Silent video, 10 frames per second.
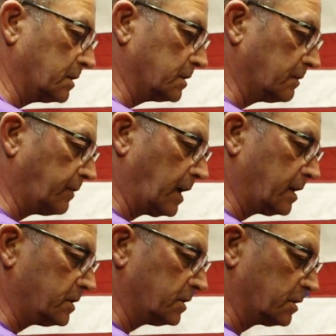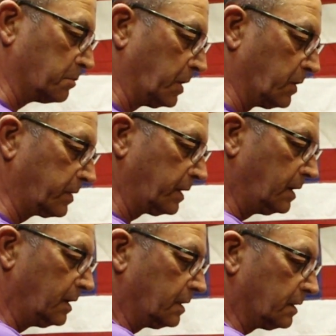and disadvantages to both.
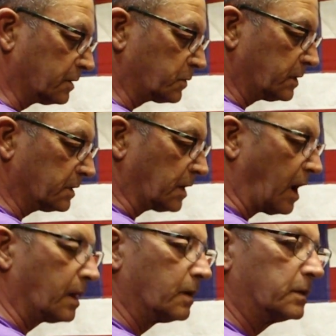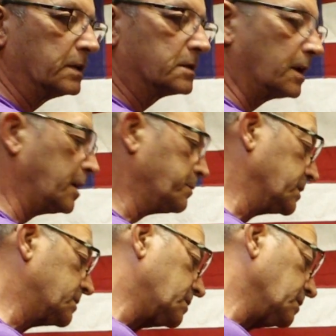This one is hollow inside, but it